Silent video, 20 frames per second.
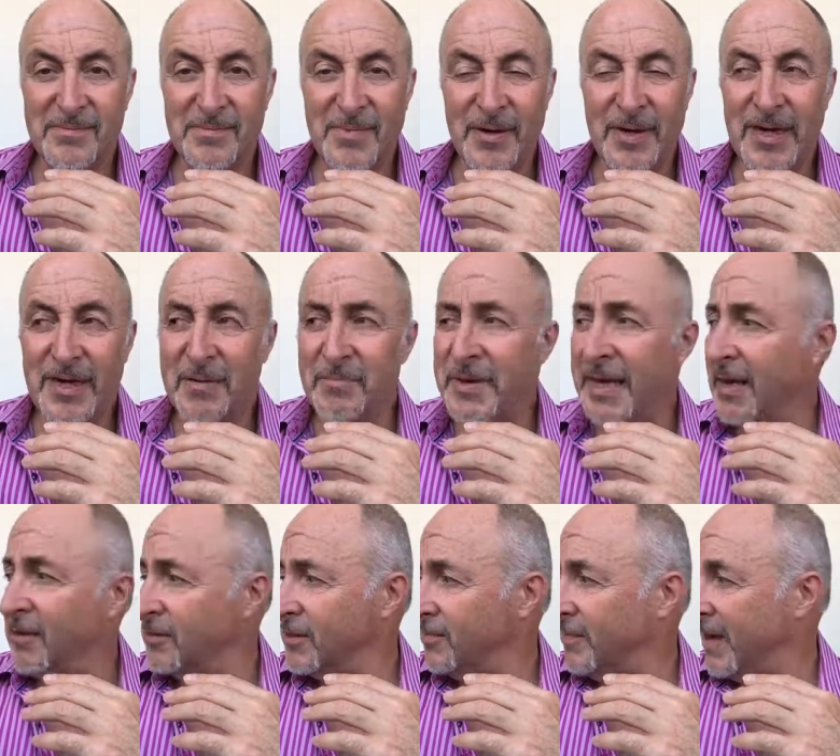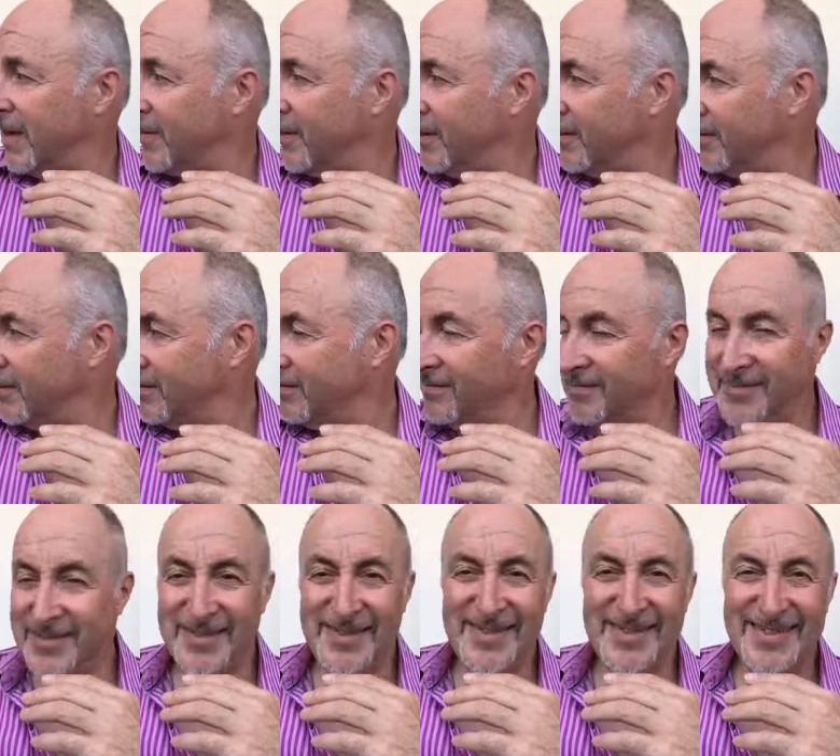I'm getting meows in the background.
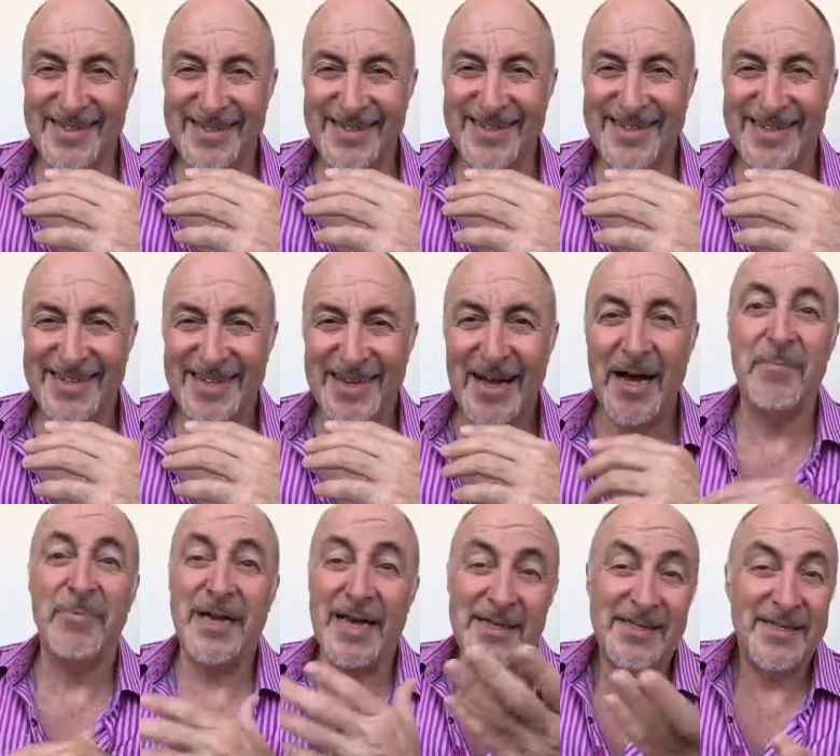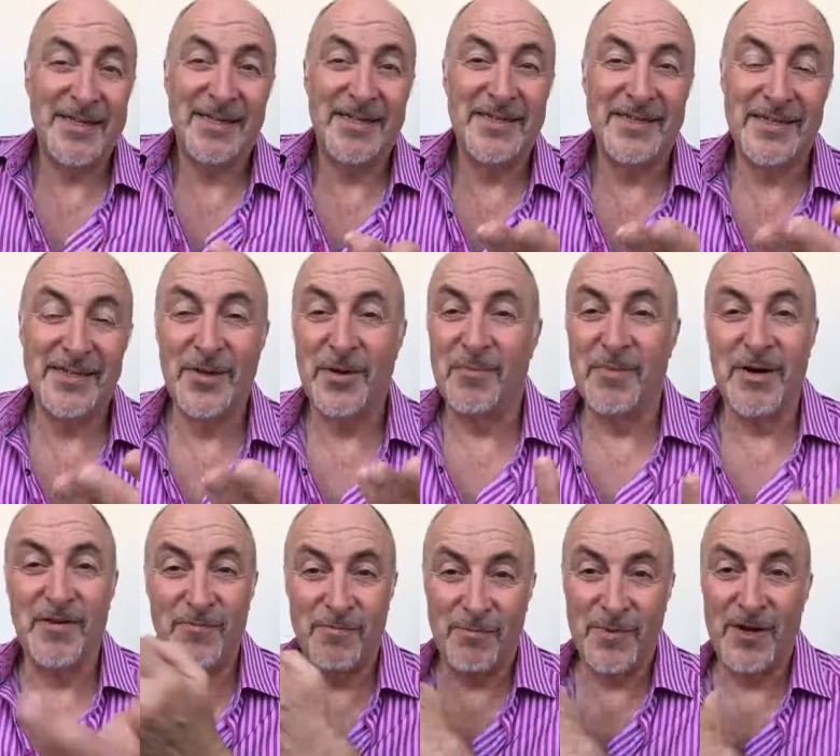I'm cat sitting, so
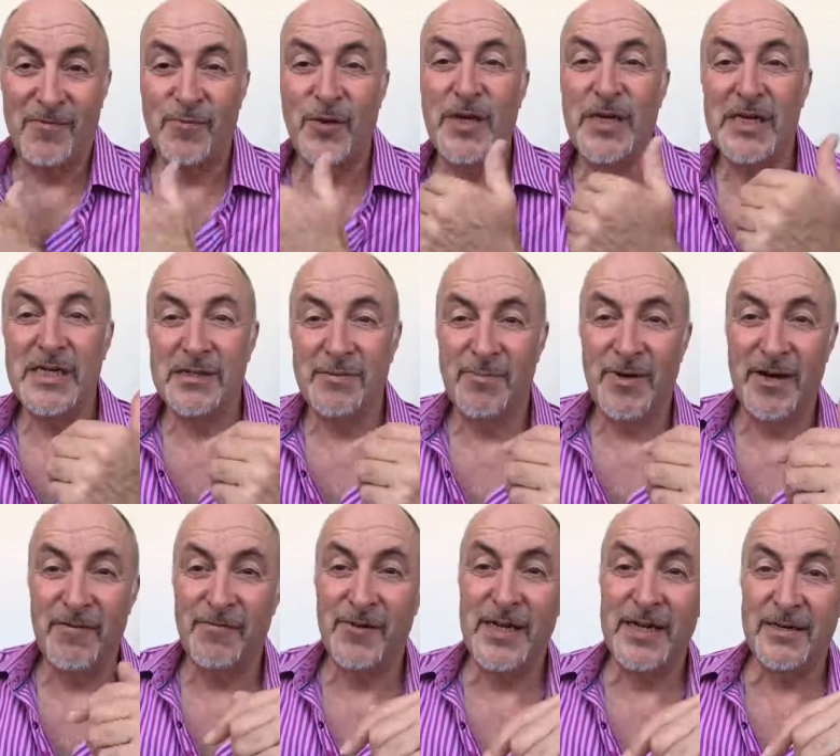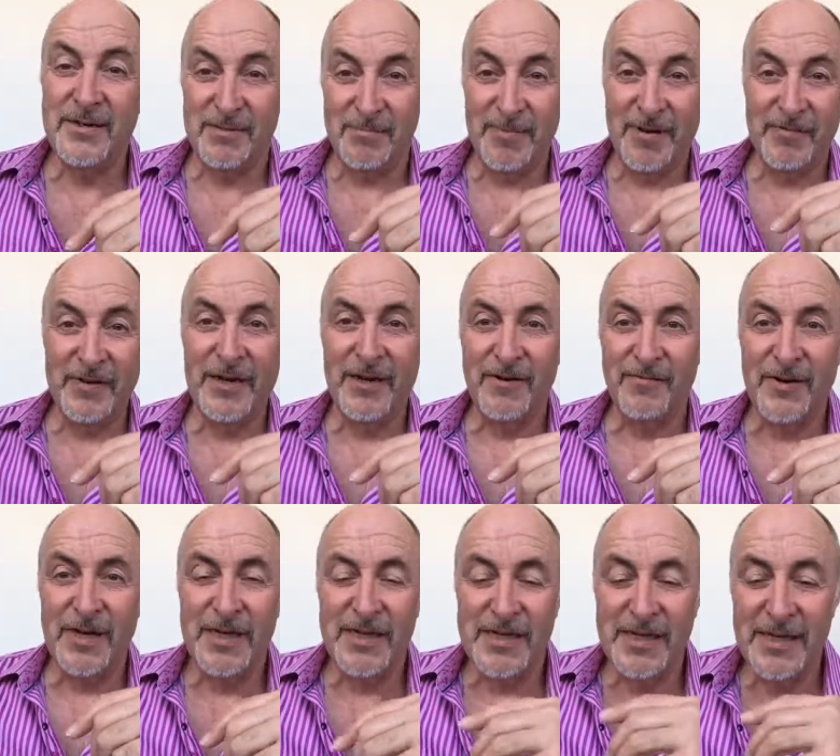my my friend my friend my feline
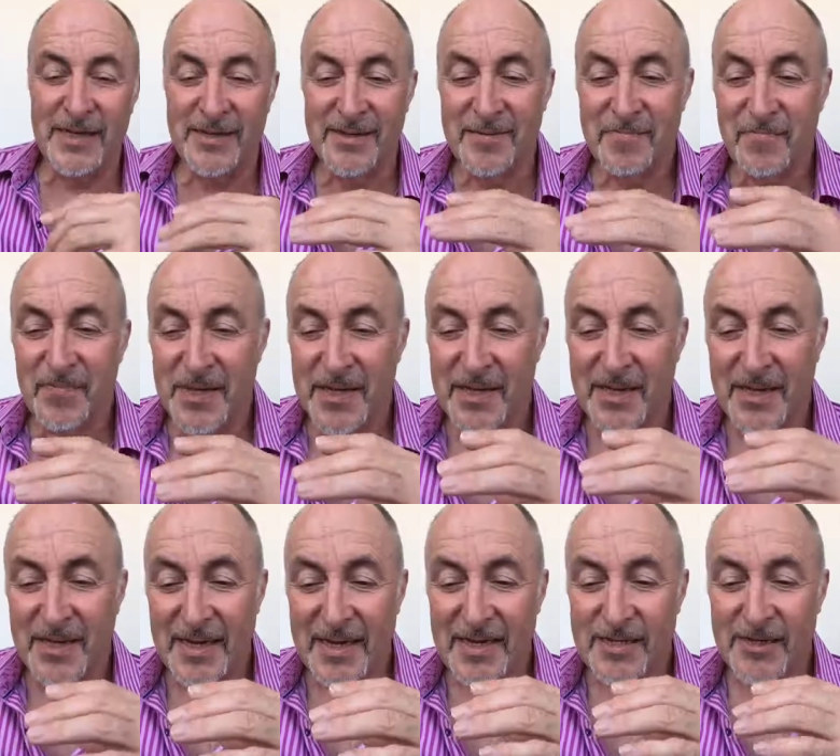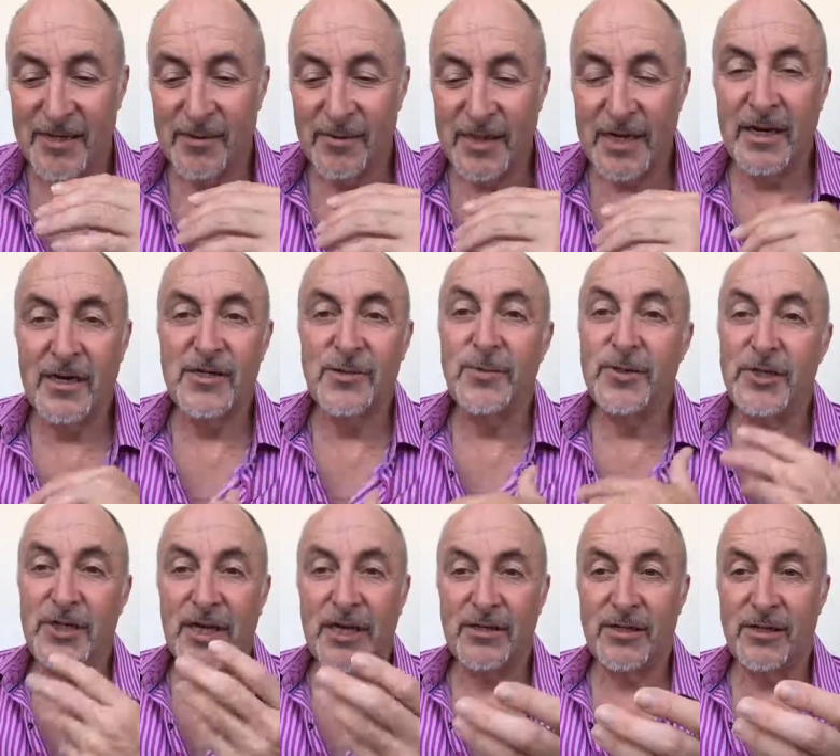friend is here, and so he likes to
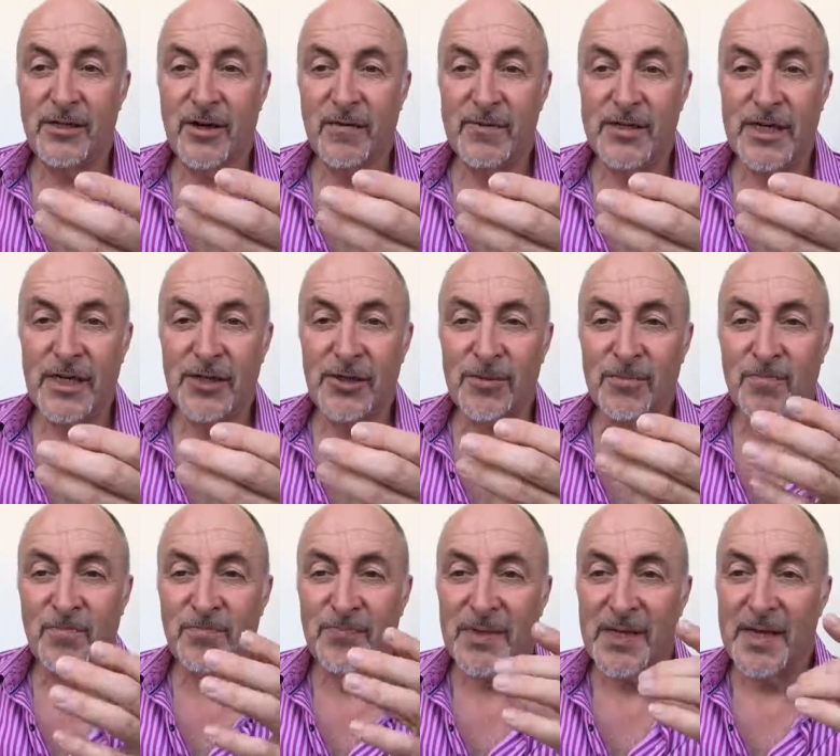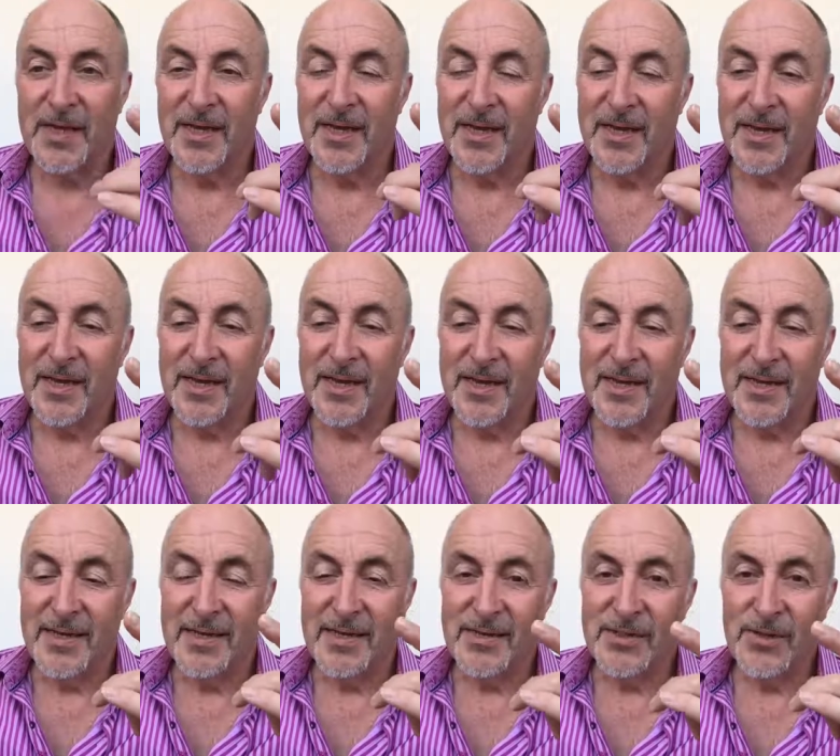interject in a conversation.
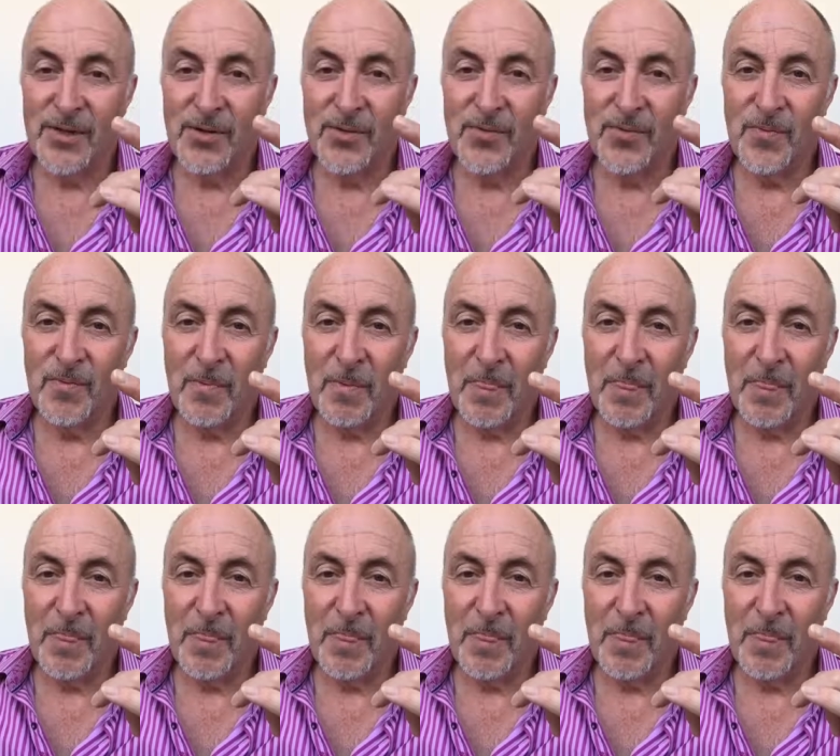So